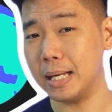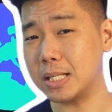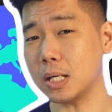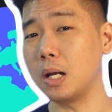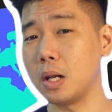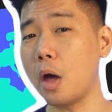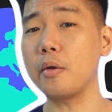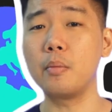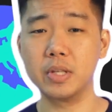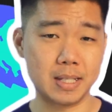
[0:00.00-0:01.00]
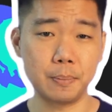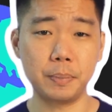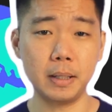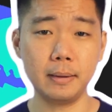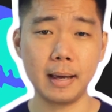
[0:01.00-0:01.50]
it's a lot
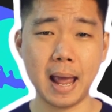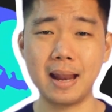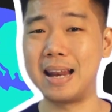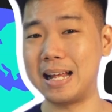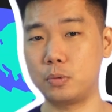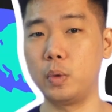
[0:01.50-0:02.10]
simpler and less